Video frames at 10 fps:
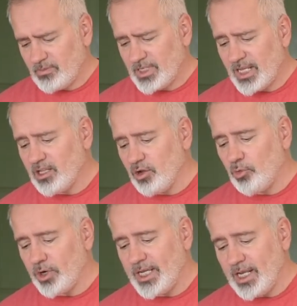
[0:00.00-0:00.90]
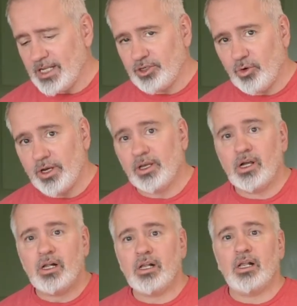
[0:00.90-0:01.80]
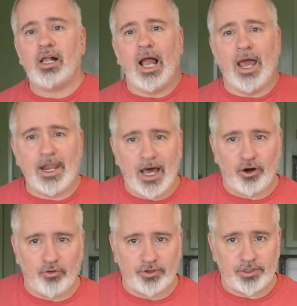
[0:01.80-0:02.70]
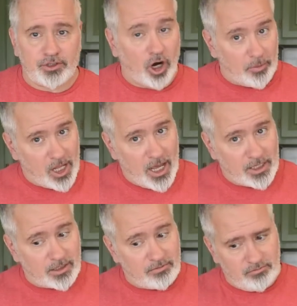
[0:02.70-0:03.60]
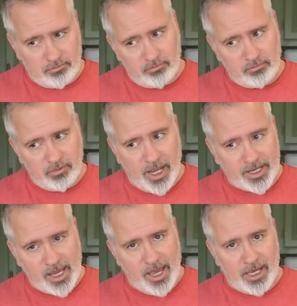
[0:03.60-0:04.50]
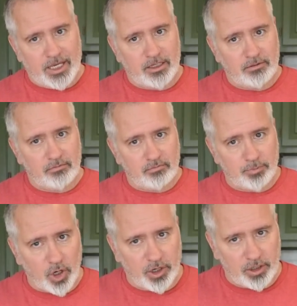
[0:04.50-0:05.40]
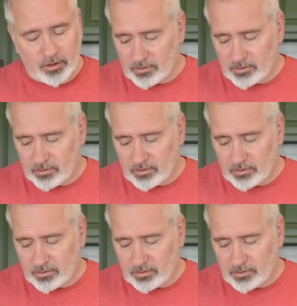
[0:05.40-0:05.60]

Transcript: get a little more heat into it and not over caramelize, aka burn.